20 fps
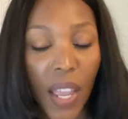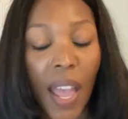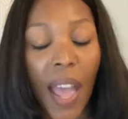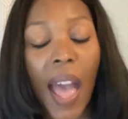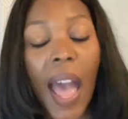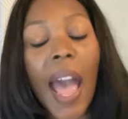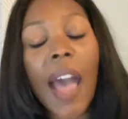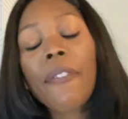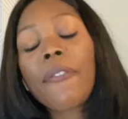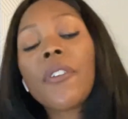
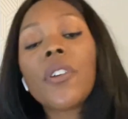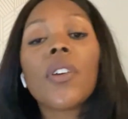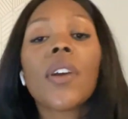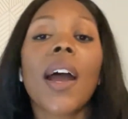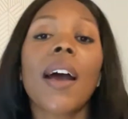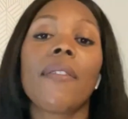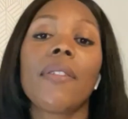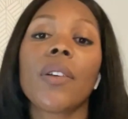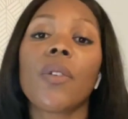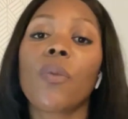After
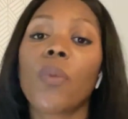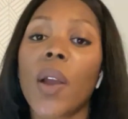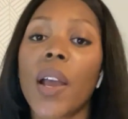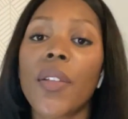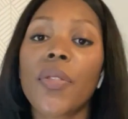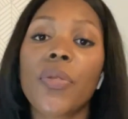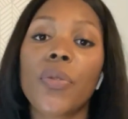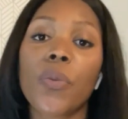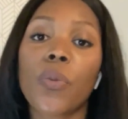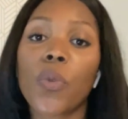having
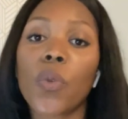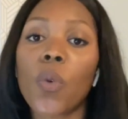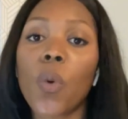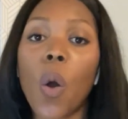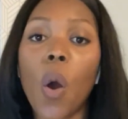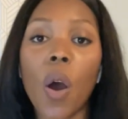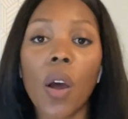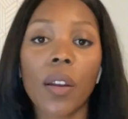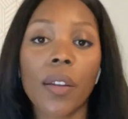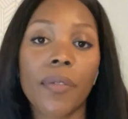read through
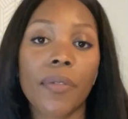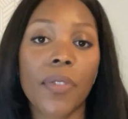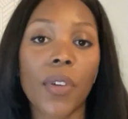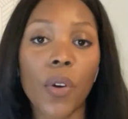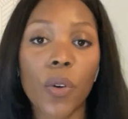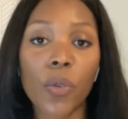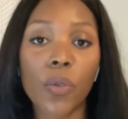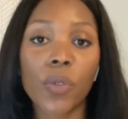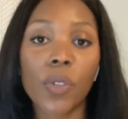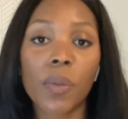all of
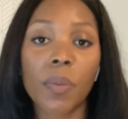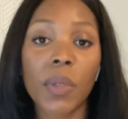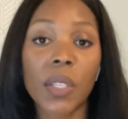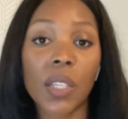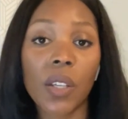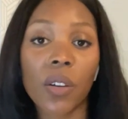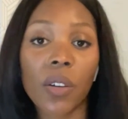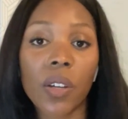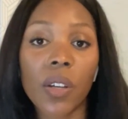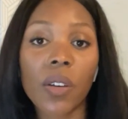those
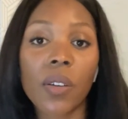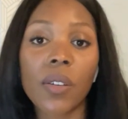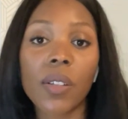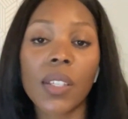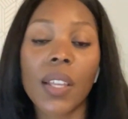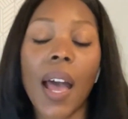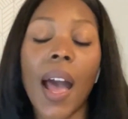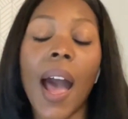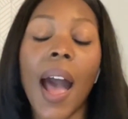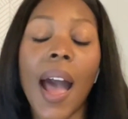materials,
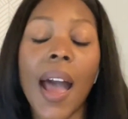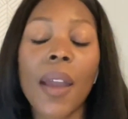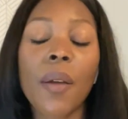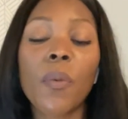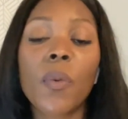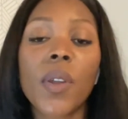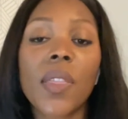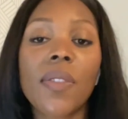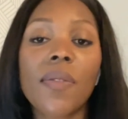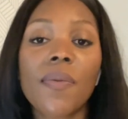I
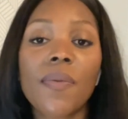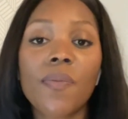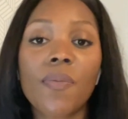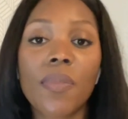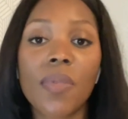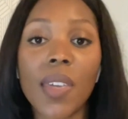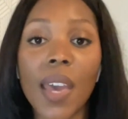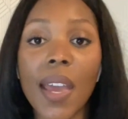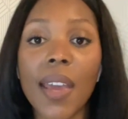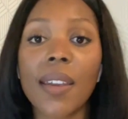would
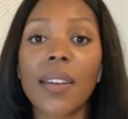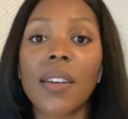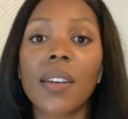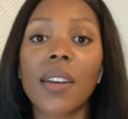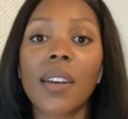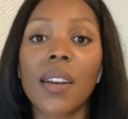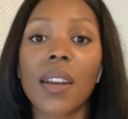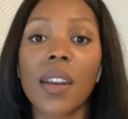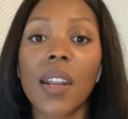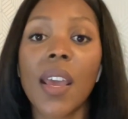
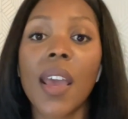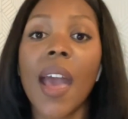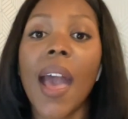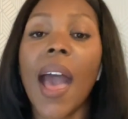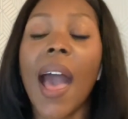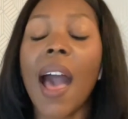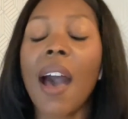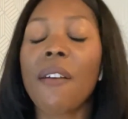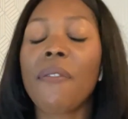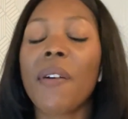then
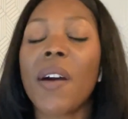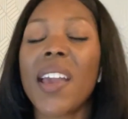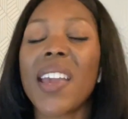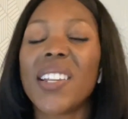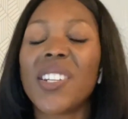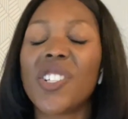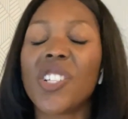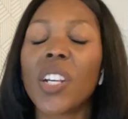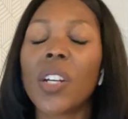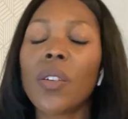have
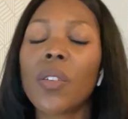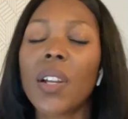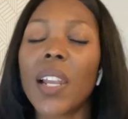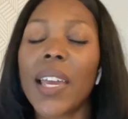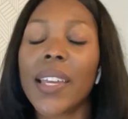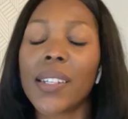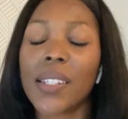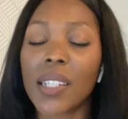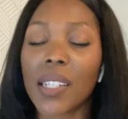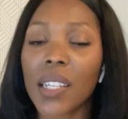a general
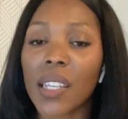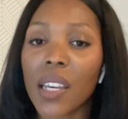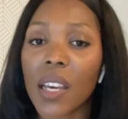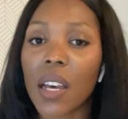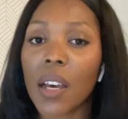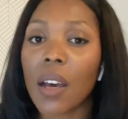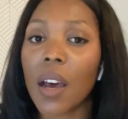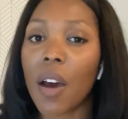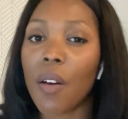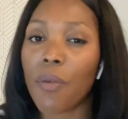
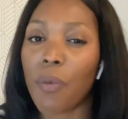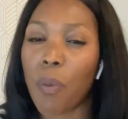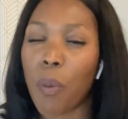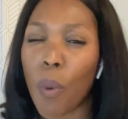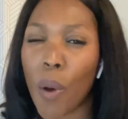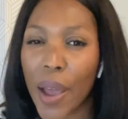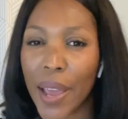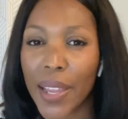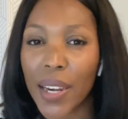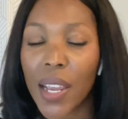idea of
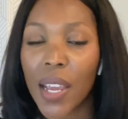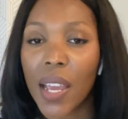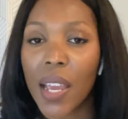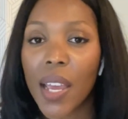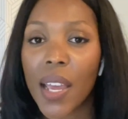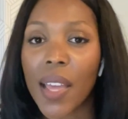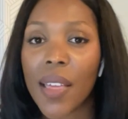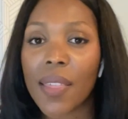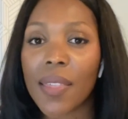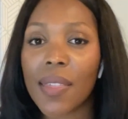what
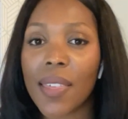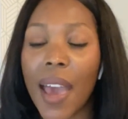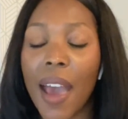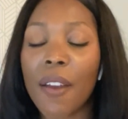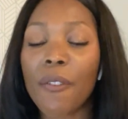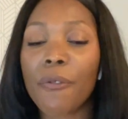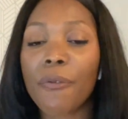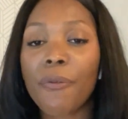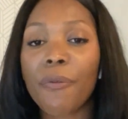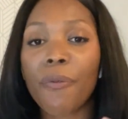
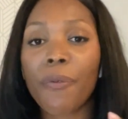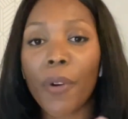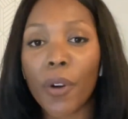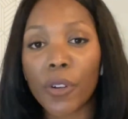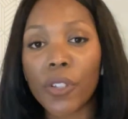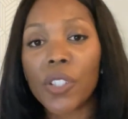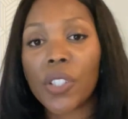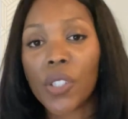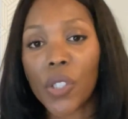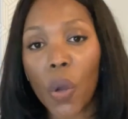that
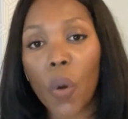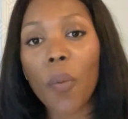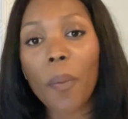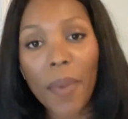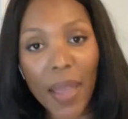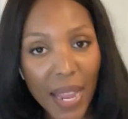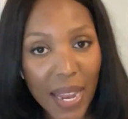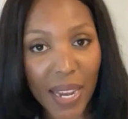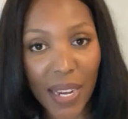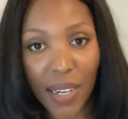first
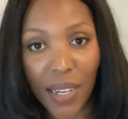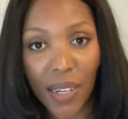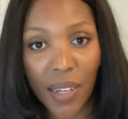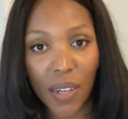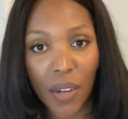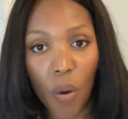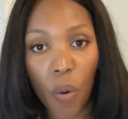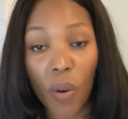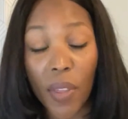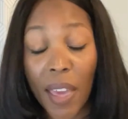domain
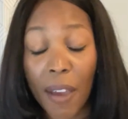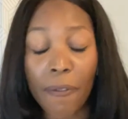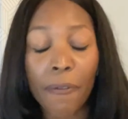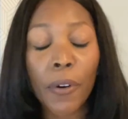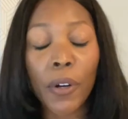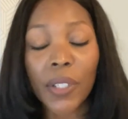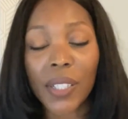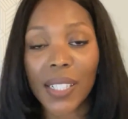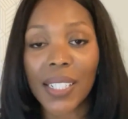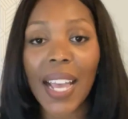or that
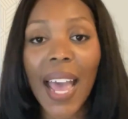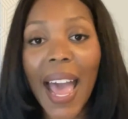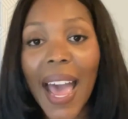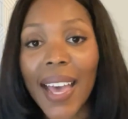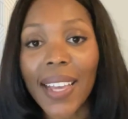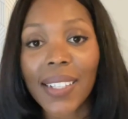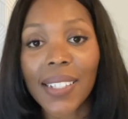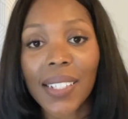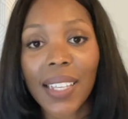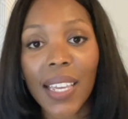first
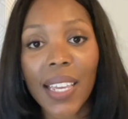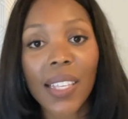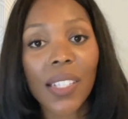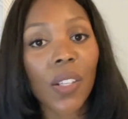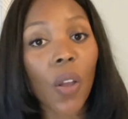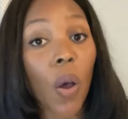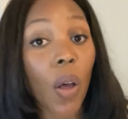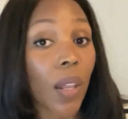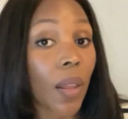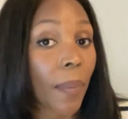task is
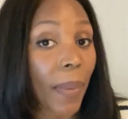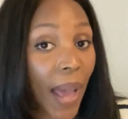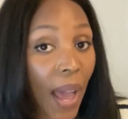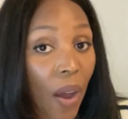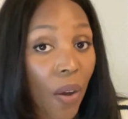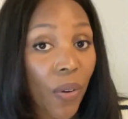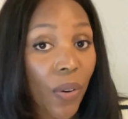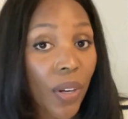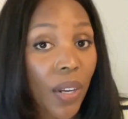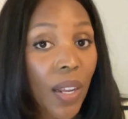all
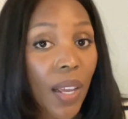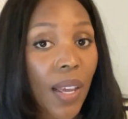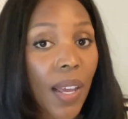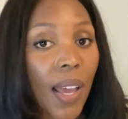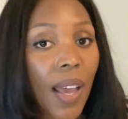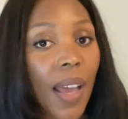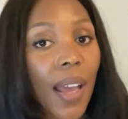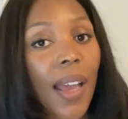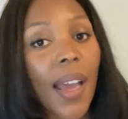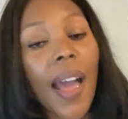about.
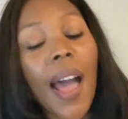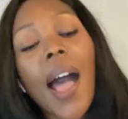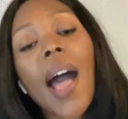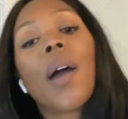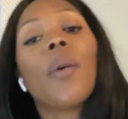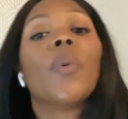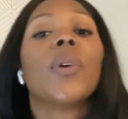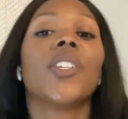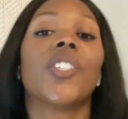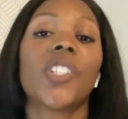I
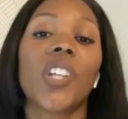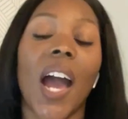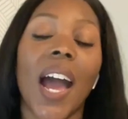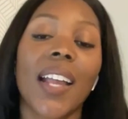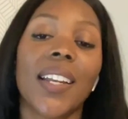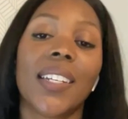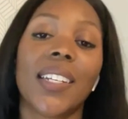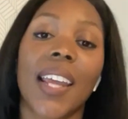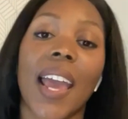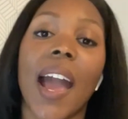would
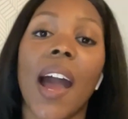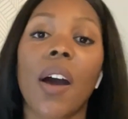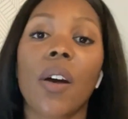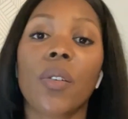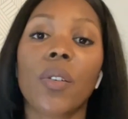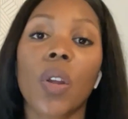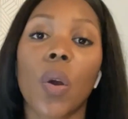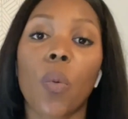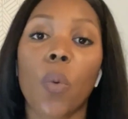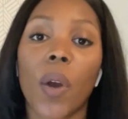jot
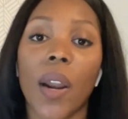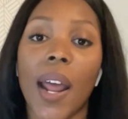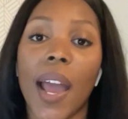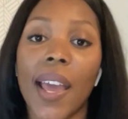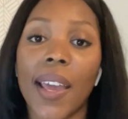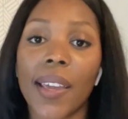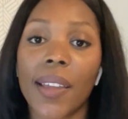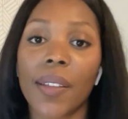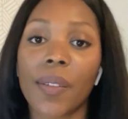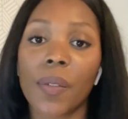down what
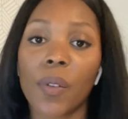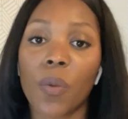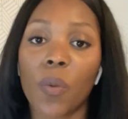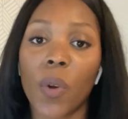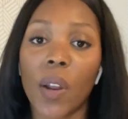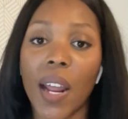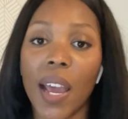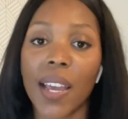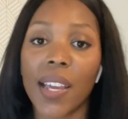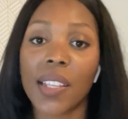I
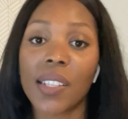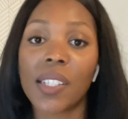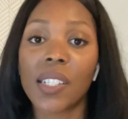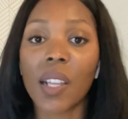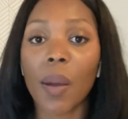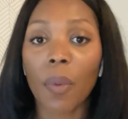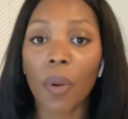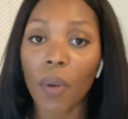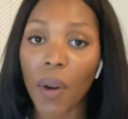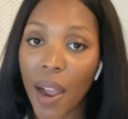can
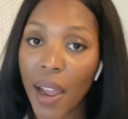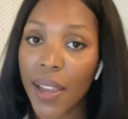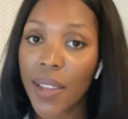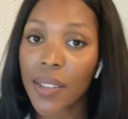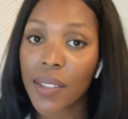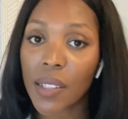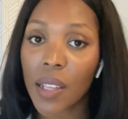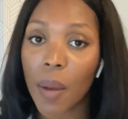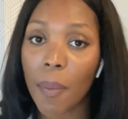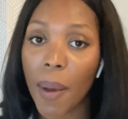
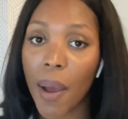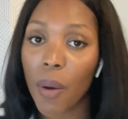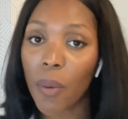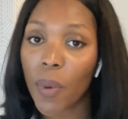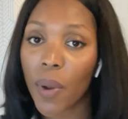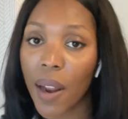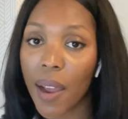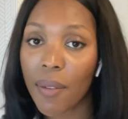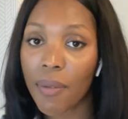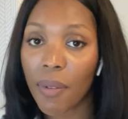summarize about
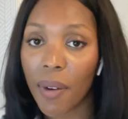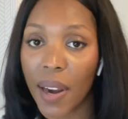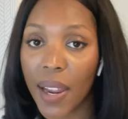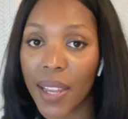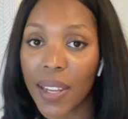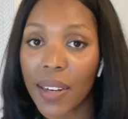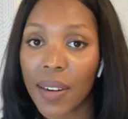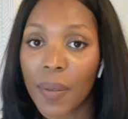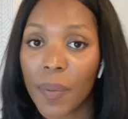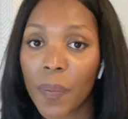what I've
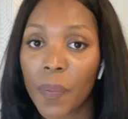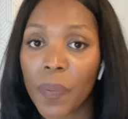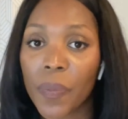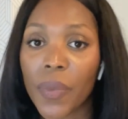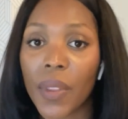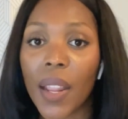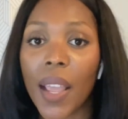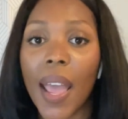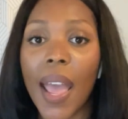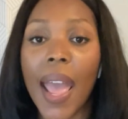read,
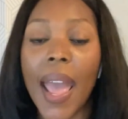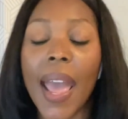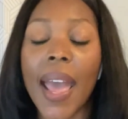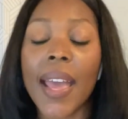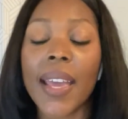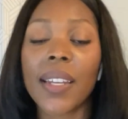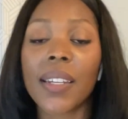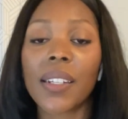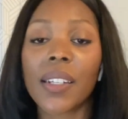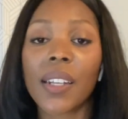
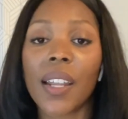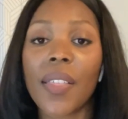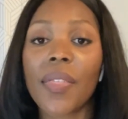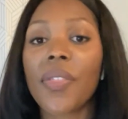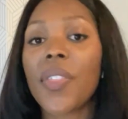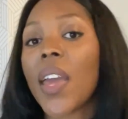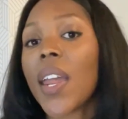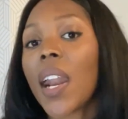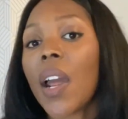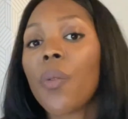and
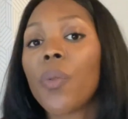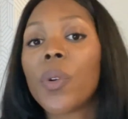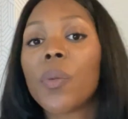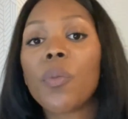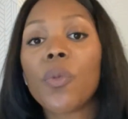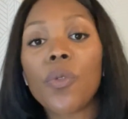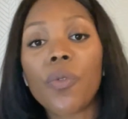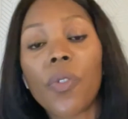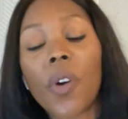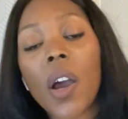then I would
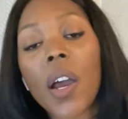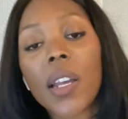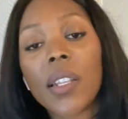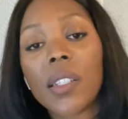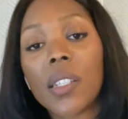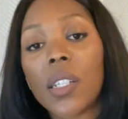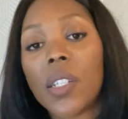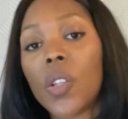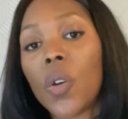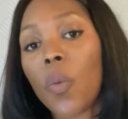move on
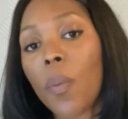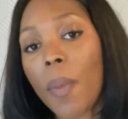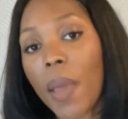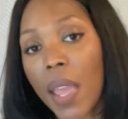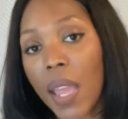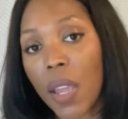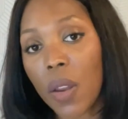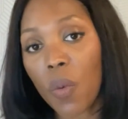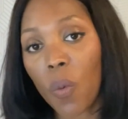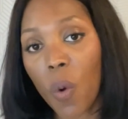to
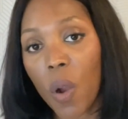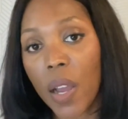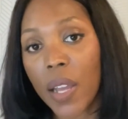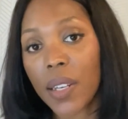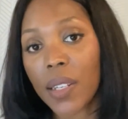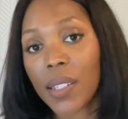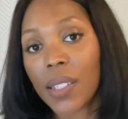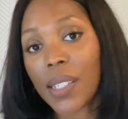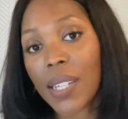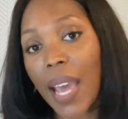domain
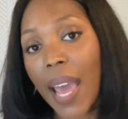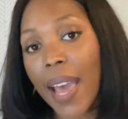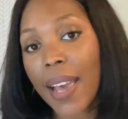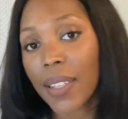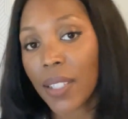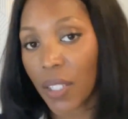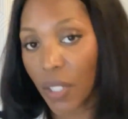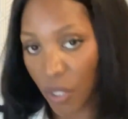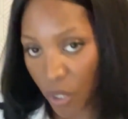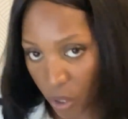1,
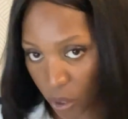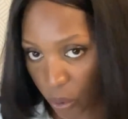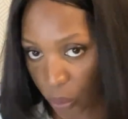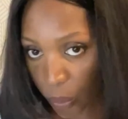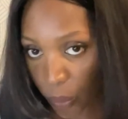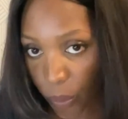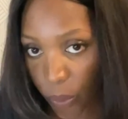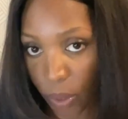task 2.